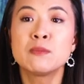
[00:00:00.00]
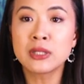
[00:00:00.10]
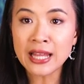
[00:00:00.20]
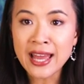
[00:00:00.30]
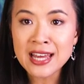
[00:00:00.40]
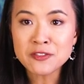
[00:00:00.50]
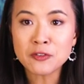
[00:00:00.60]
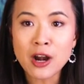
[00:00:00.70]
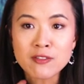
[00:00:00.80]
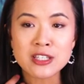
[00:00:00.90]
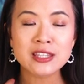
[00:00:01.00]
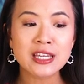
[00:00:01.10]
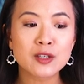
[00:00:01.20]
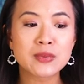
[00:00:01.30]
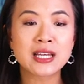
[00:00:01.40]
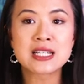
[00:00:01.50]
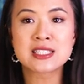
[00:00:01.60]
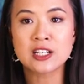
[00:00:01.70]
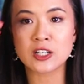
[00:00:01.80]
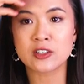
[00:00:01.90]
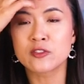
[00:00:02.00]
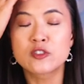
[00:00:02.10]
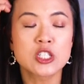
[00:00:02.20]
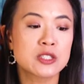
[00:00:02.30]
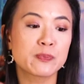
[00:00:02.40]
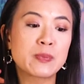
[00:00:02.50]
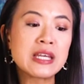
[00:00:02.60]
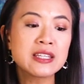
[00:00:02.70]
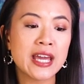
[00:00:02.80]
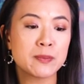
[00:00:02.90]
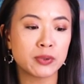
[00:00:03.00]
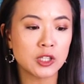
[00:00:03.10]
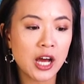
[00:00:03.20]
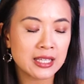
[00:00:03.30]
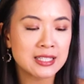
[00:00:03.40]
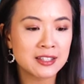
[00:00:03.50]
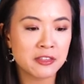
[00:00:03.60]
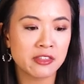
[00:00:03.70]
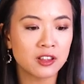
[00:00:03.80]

plan for everything because they've just been like plotting